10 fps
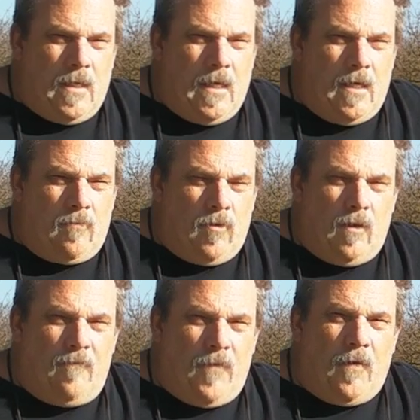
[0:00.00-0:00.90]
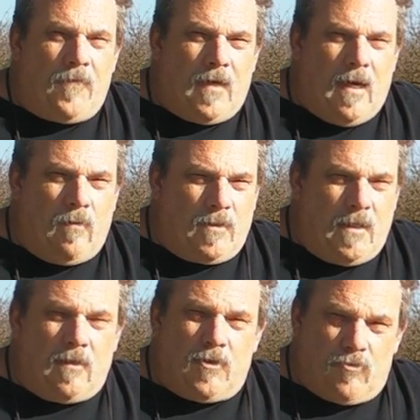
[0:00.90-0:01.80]
and really felt that I was
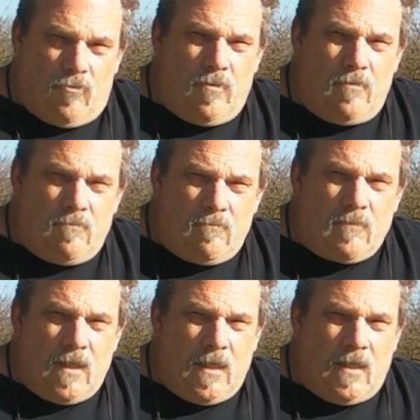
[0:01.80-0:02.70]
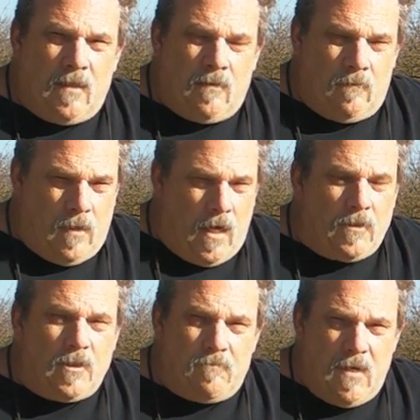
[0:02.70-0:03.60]
getting screwed, and not
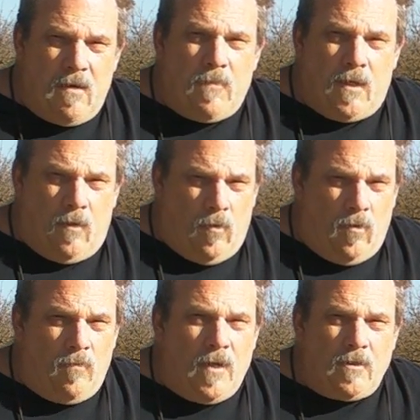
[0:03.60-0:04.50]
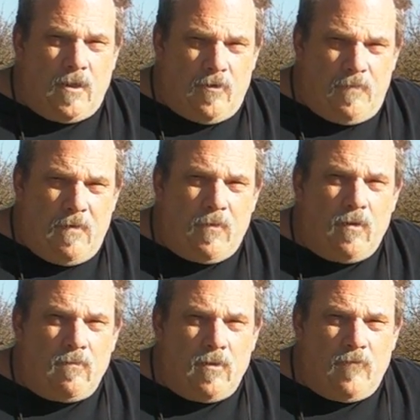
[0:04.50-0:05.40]
just me, but a whole bunch of other
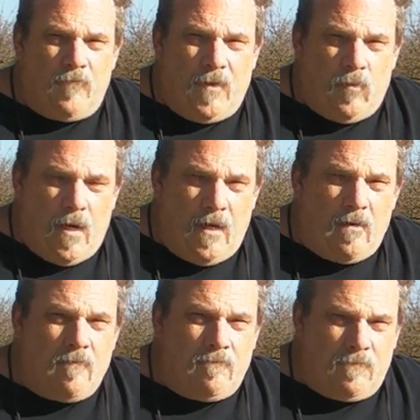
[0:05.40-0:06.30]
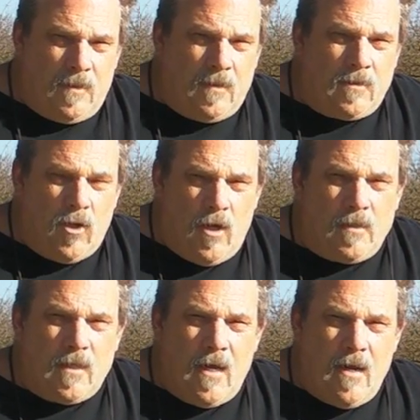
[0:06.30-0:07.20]
people who've been waiting as long
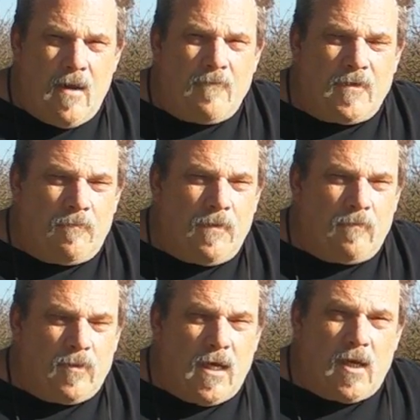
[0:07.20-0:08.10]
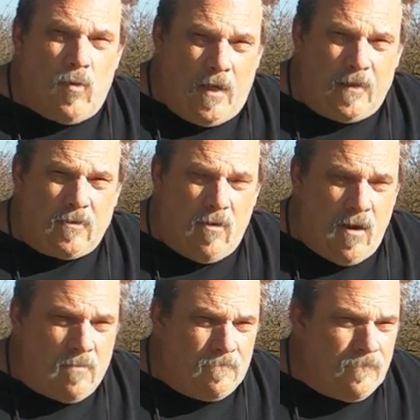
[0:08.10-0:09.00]
as I have. Some people not quite as
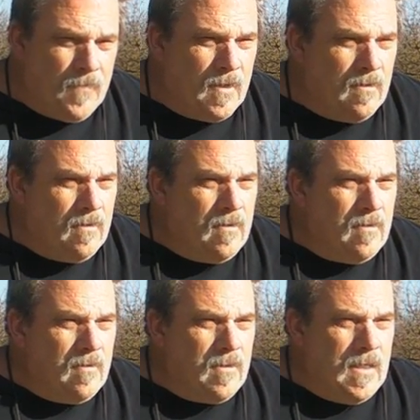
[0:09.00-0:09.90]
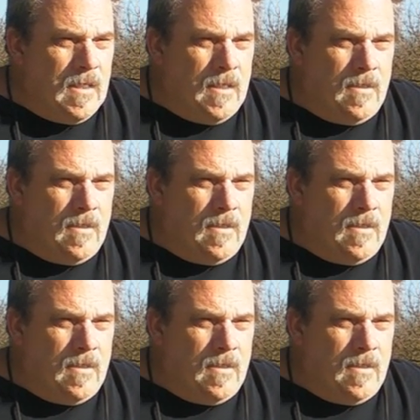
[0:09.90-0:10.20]
long. I'm